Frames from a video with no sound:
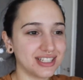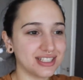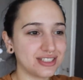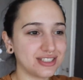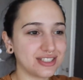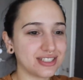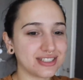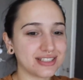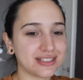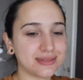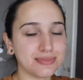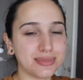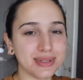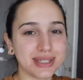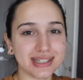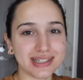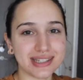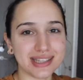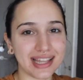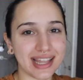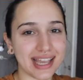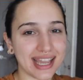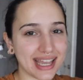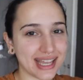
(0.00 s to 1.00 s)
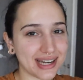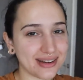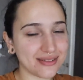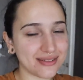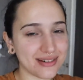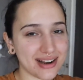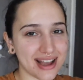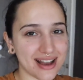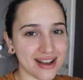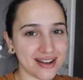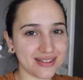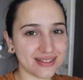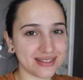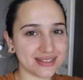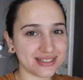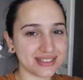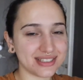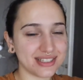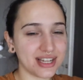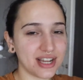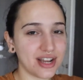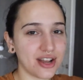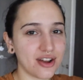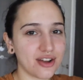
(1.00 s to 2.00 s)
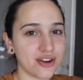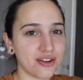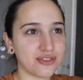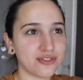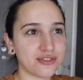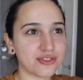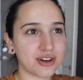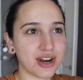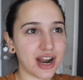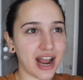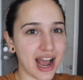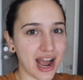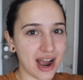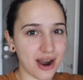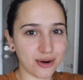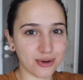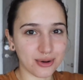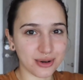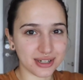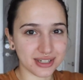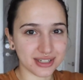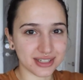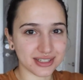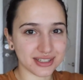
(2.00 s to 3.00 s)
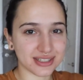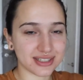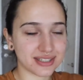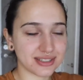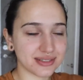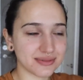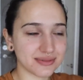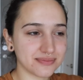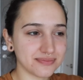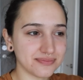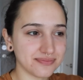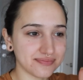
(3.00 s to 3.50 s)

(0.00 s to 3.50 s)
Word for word: Just been laying around for hours.